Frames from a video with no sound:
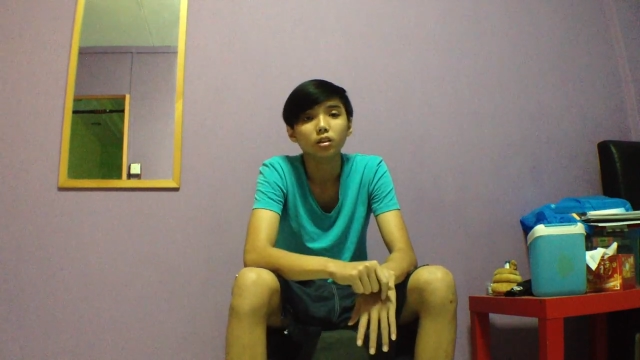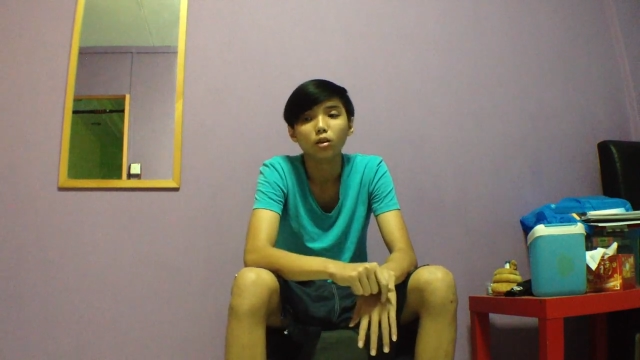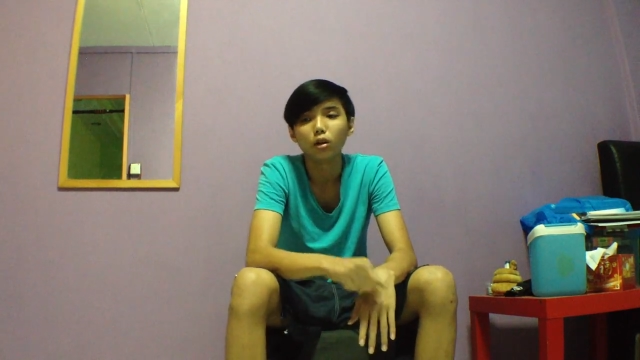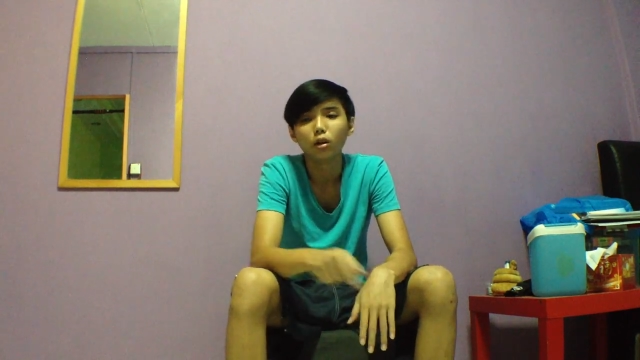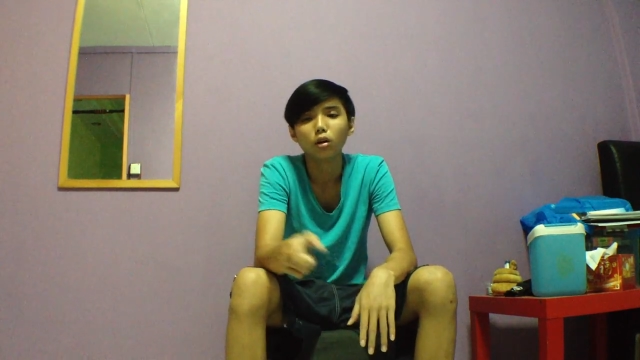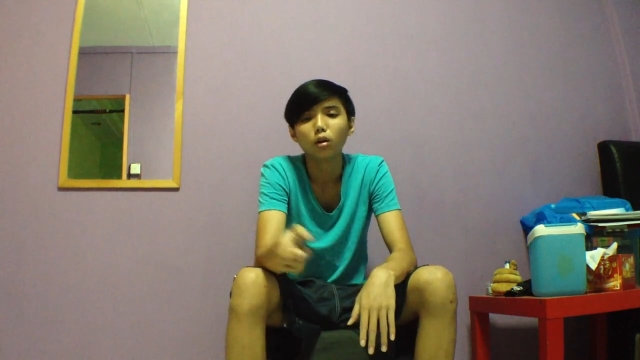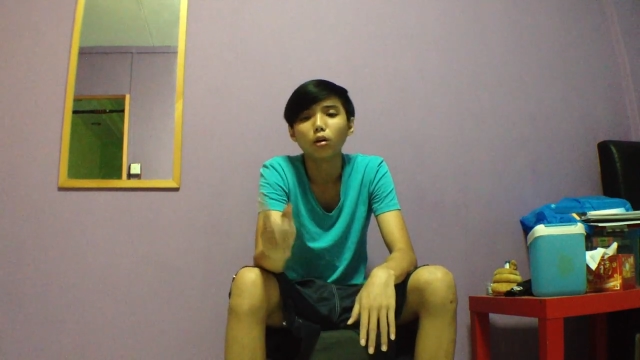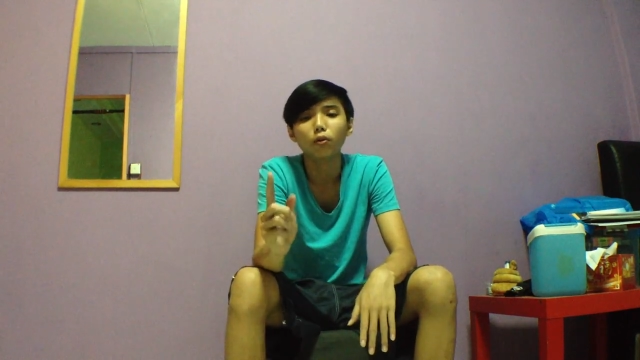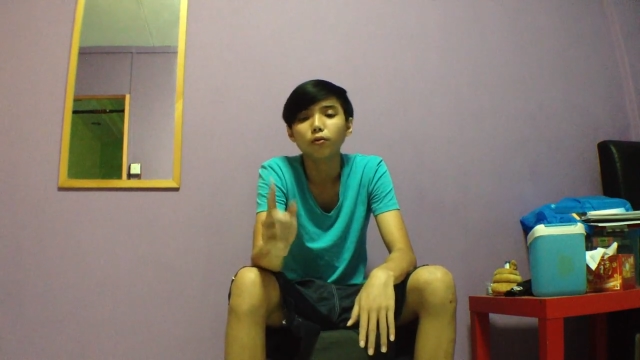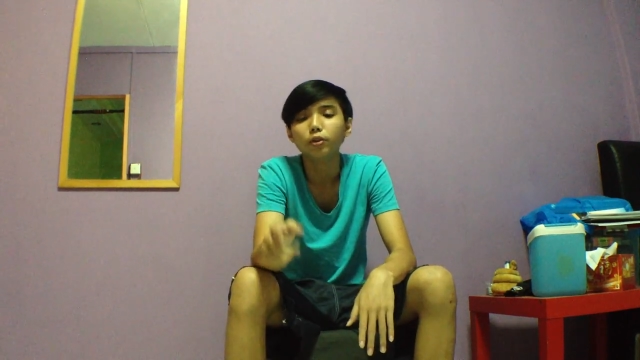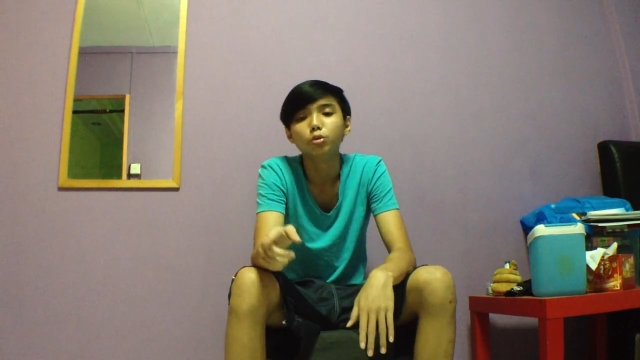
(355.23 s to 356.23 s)
got a lot
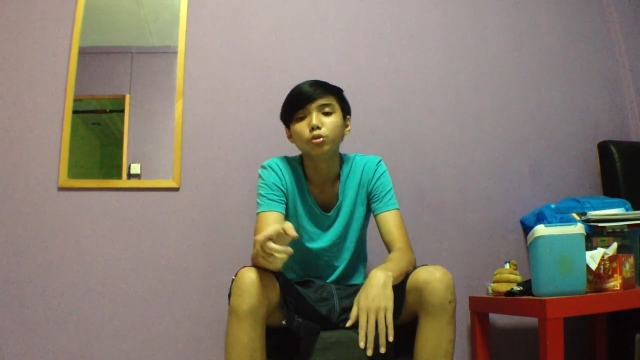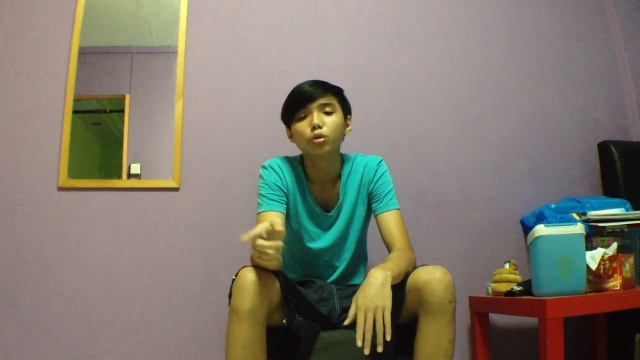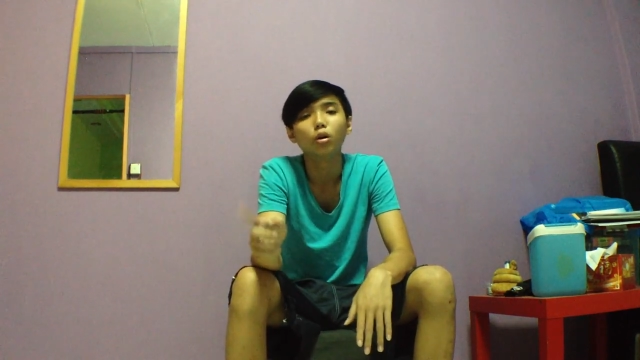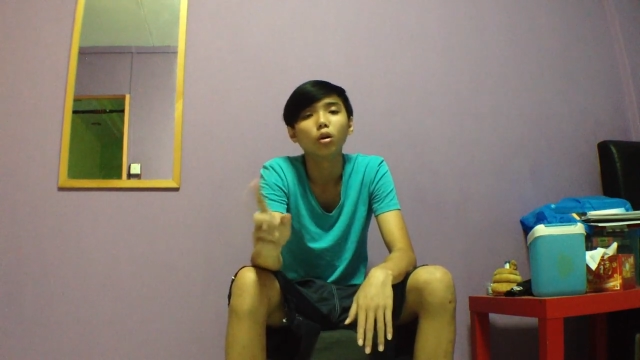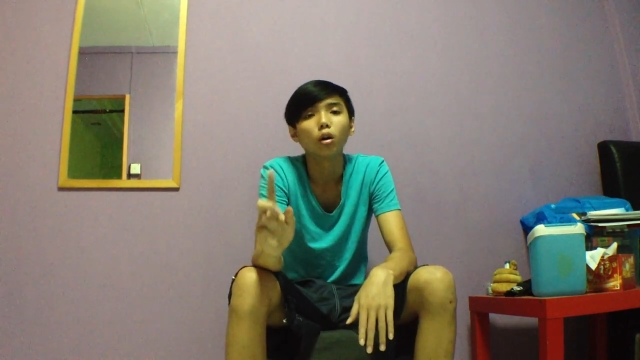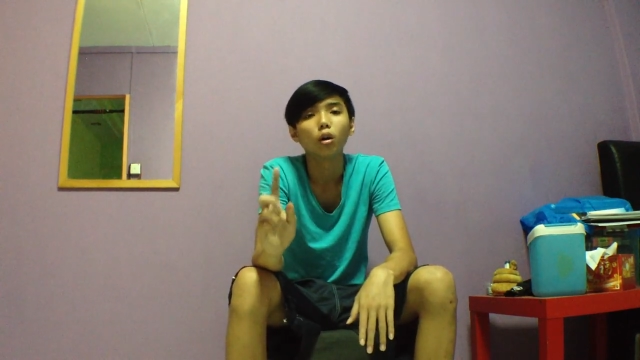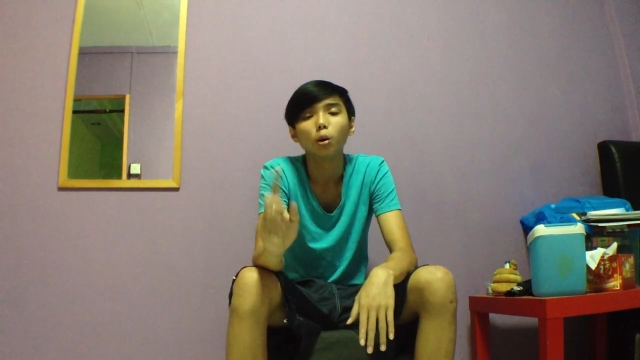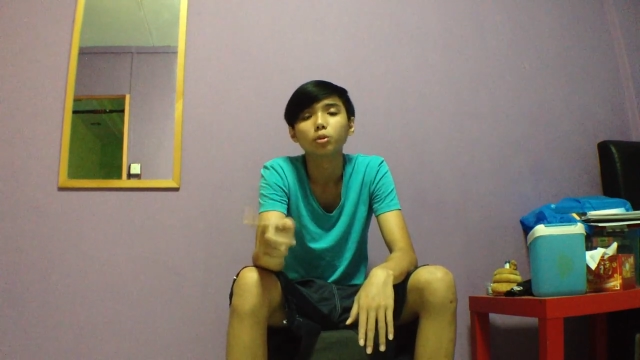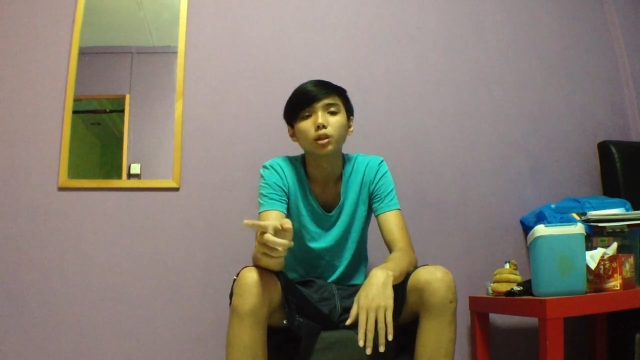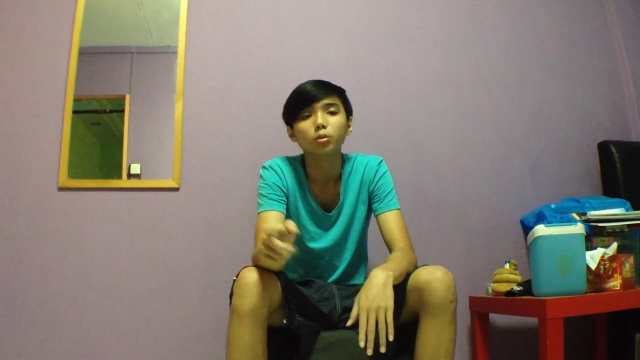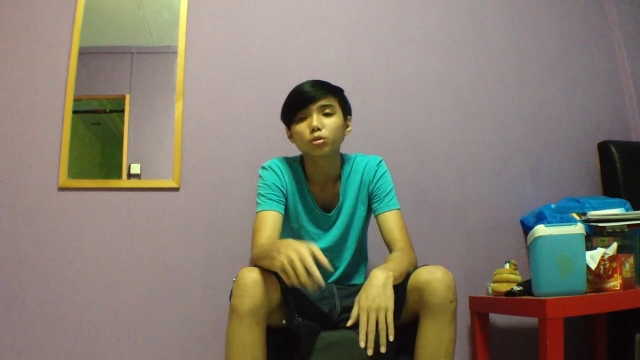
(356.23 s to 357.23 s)
of views, got a lot
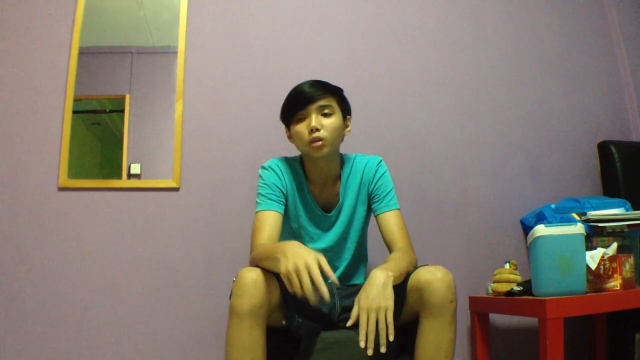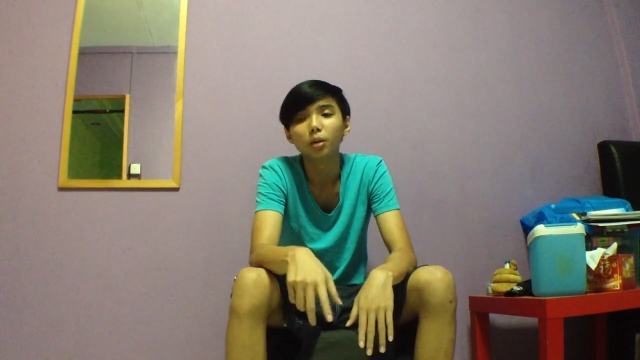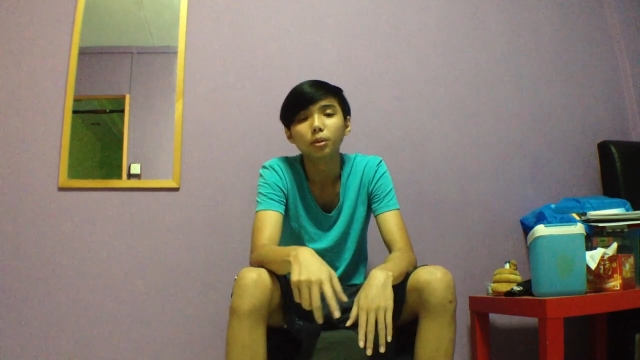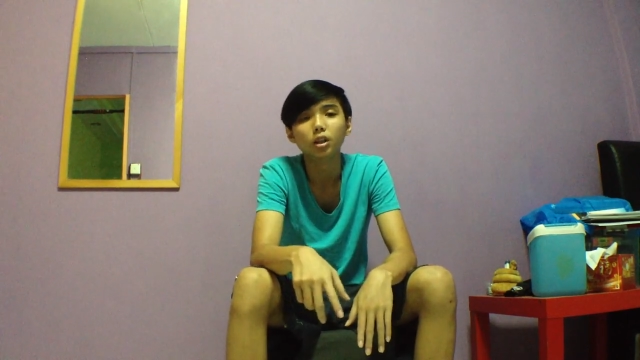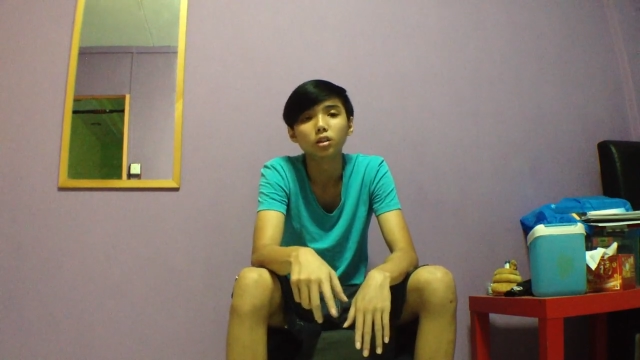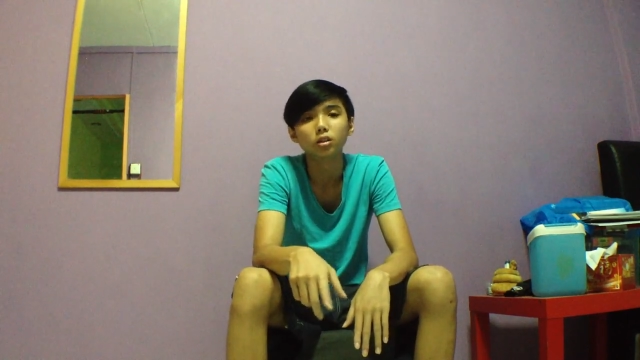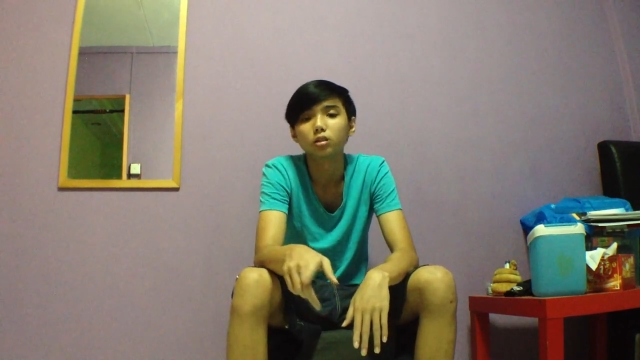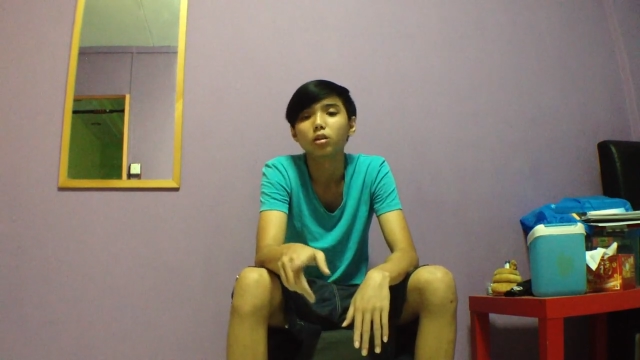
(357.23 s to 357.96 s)
of subscribers,